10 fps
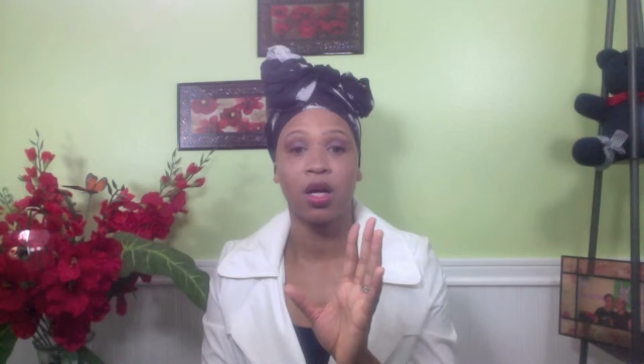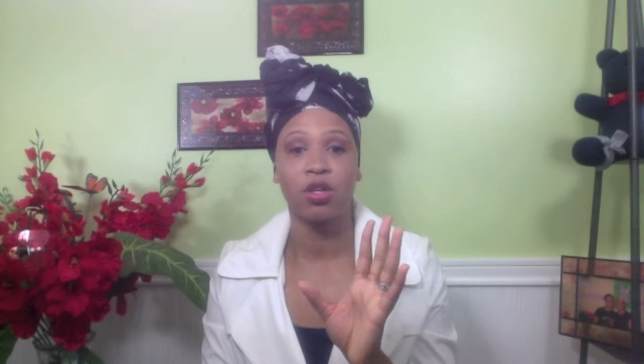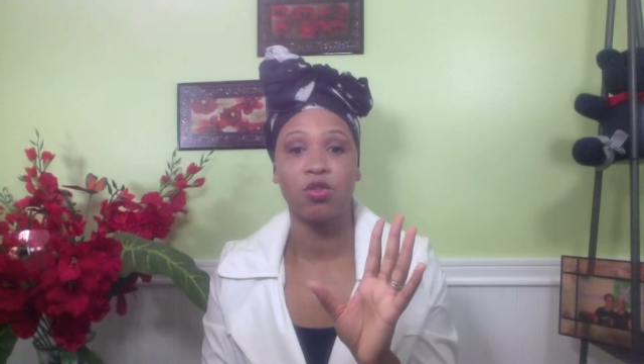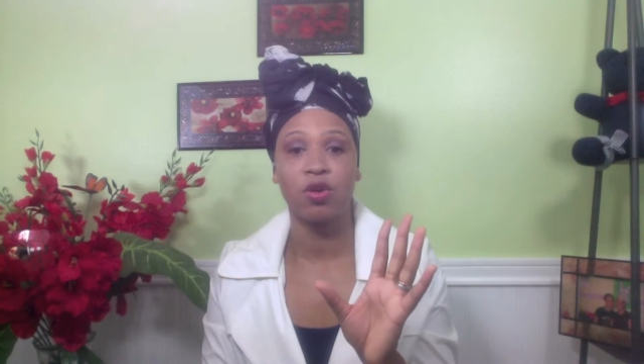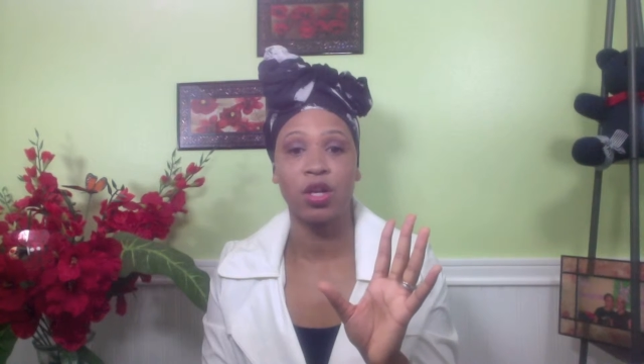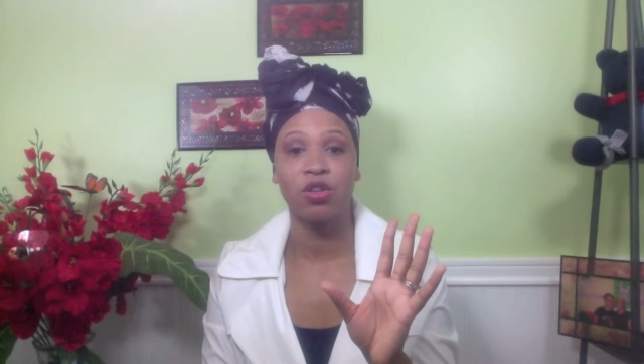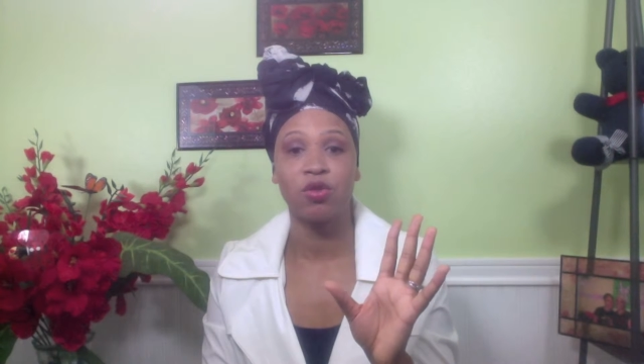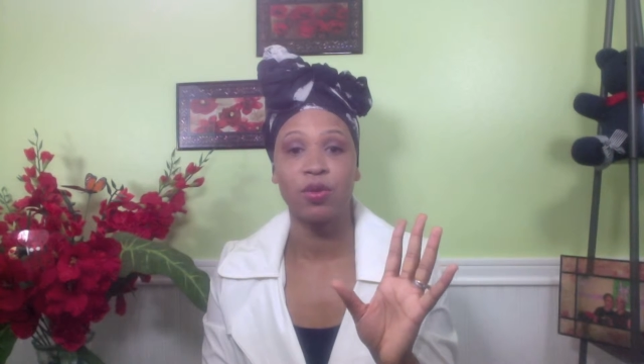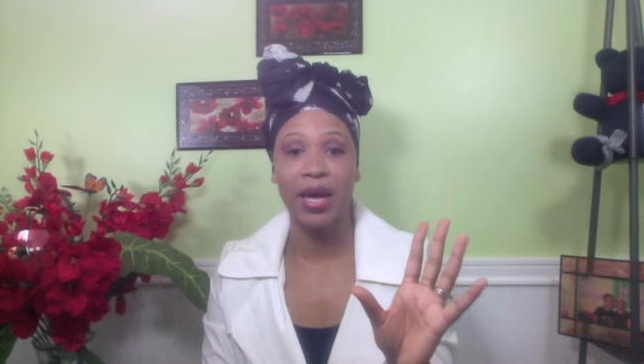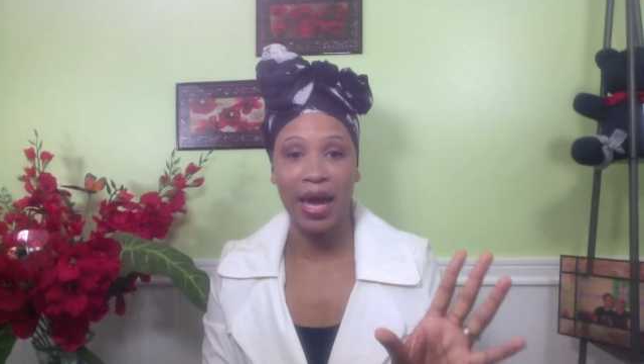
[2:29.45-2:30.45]
You can
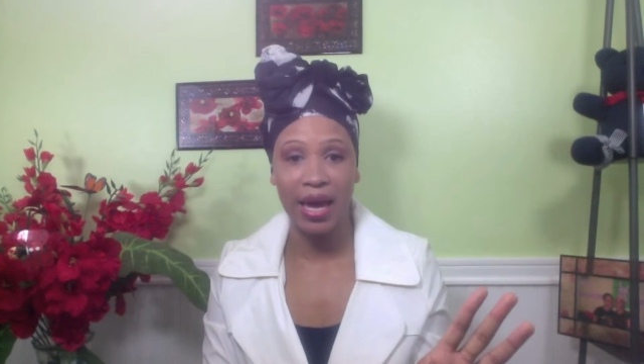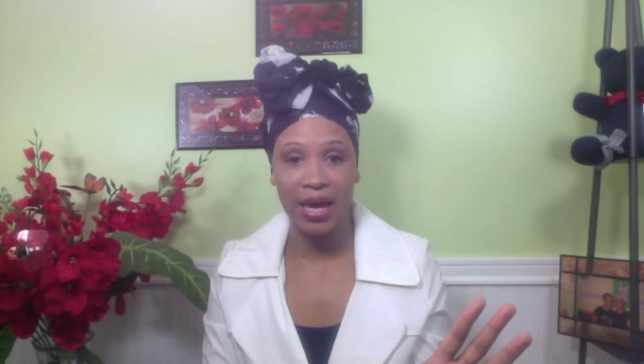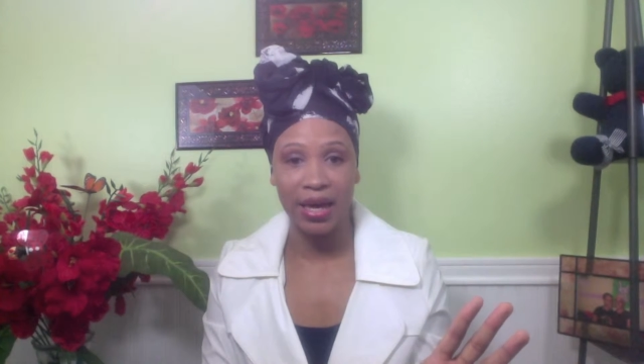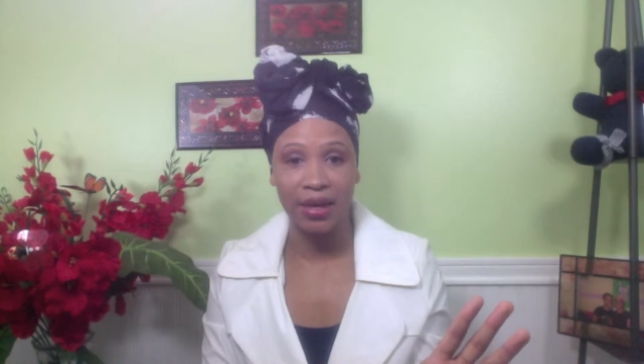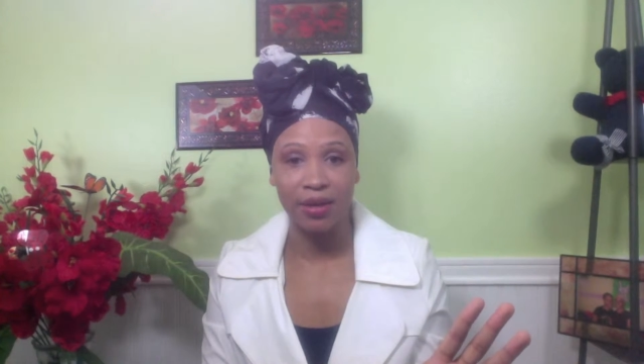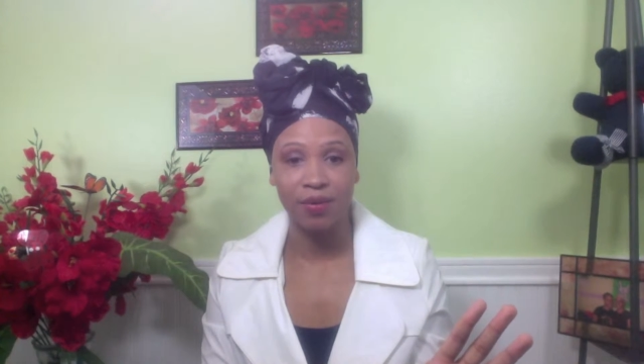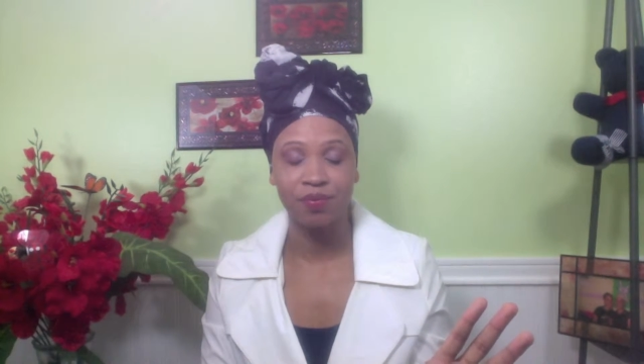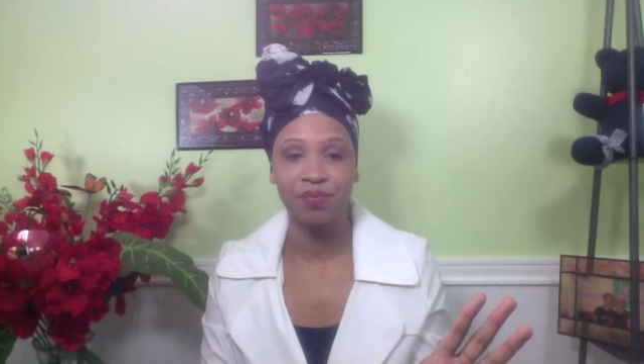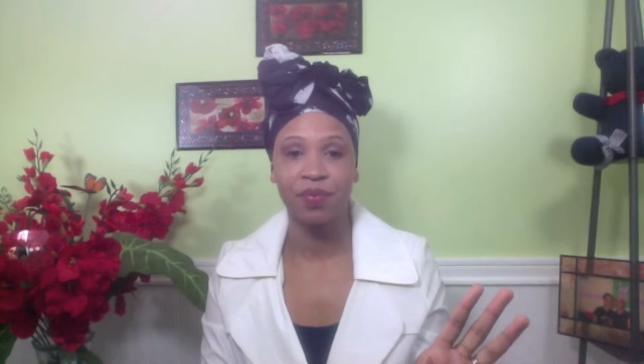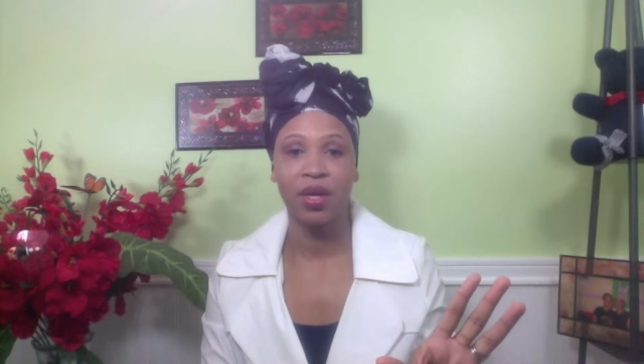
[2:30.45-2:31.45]
do canned.
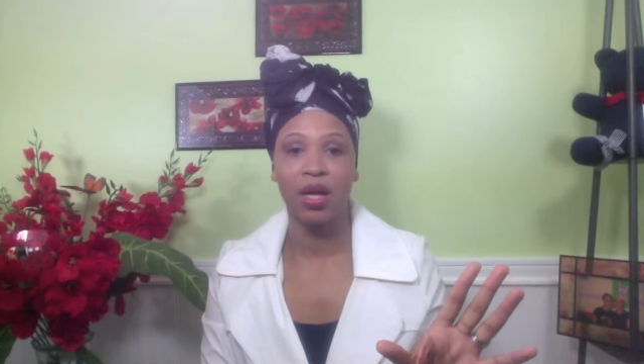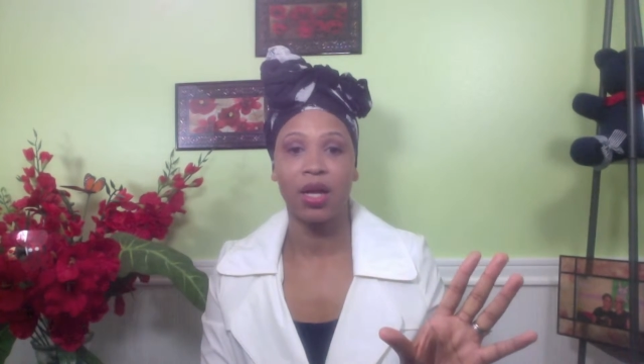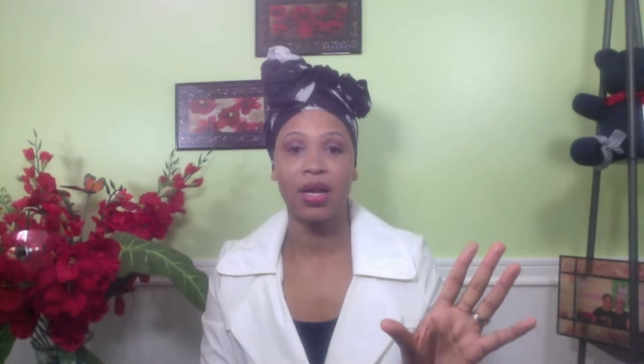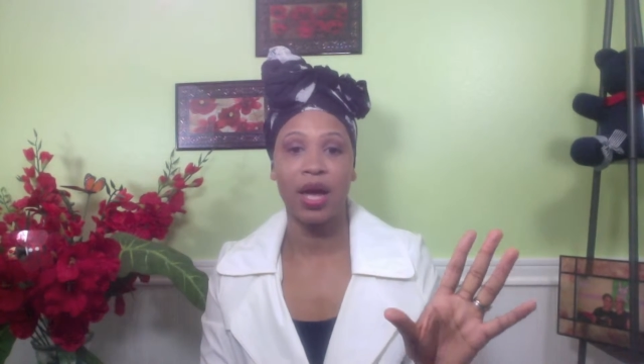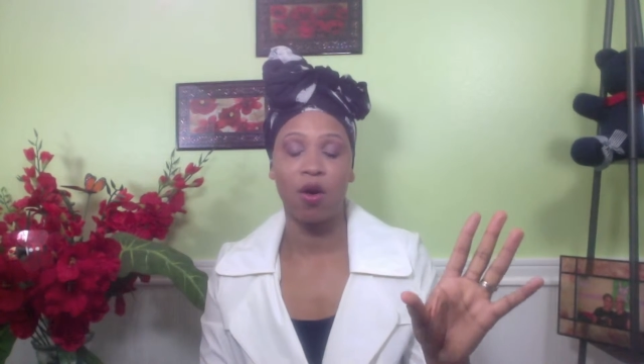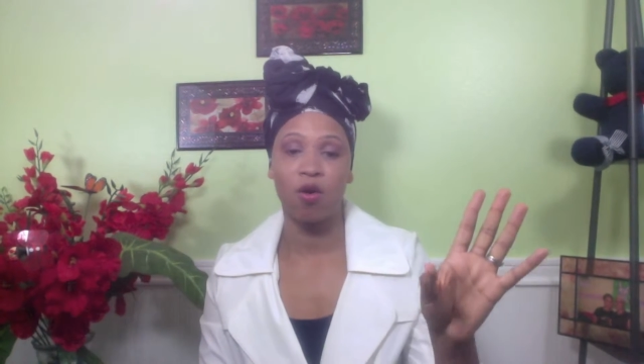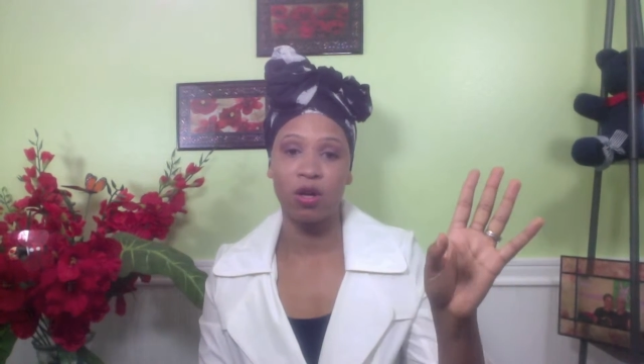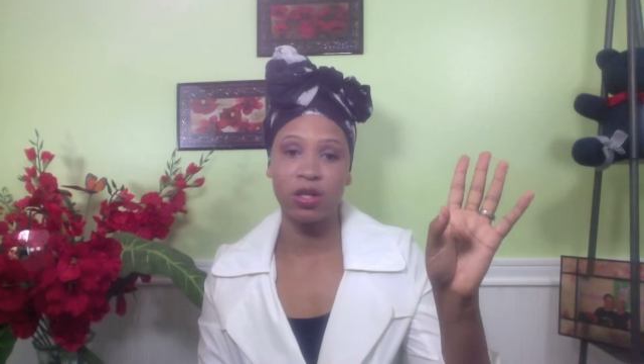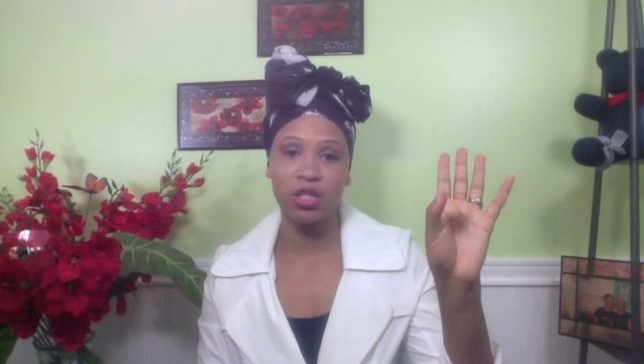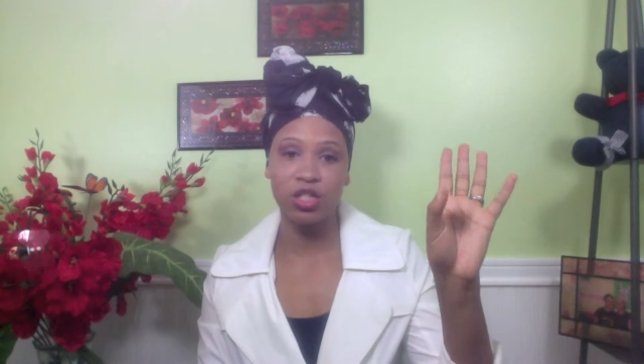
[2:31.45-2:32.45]
Now
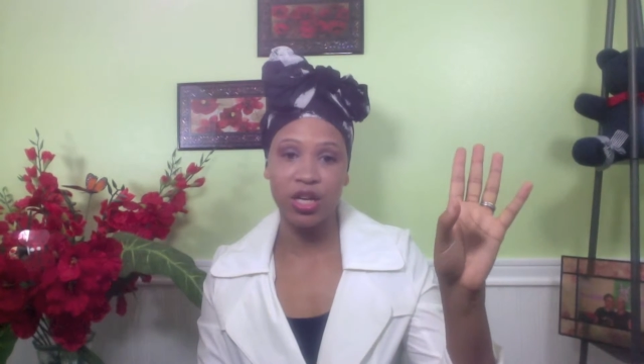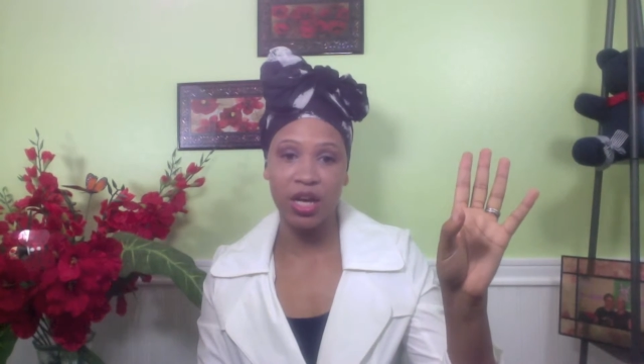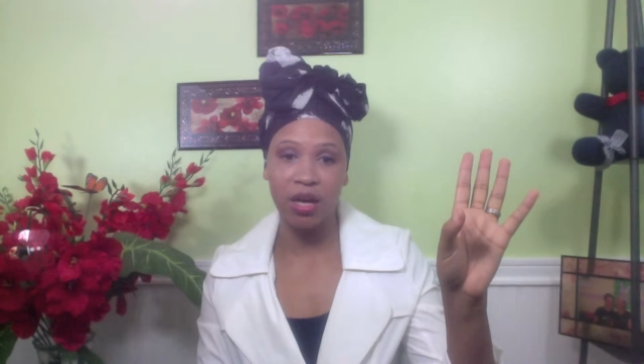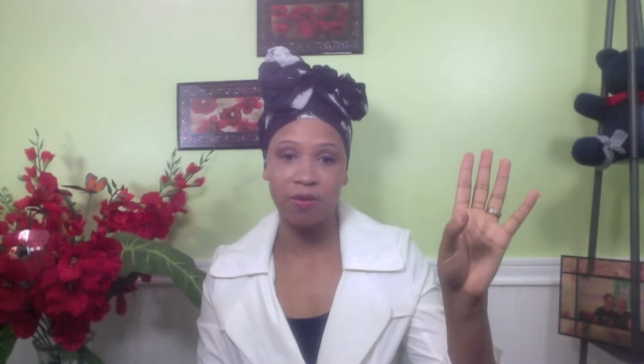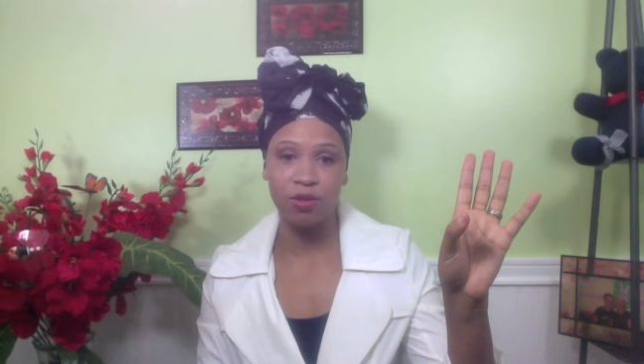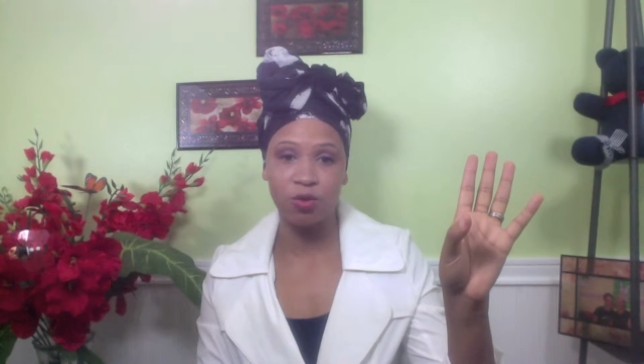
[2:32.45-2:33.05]
on the shelves,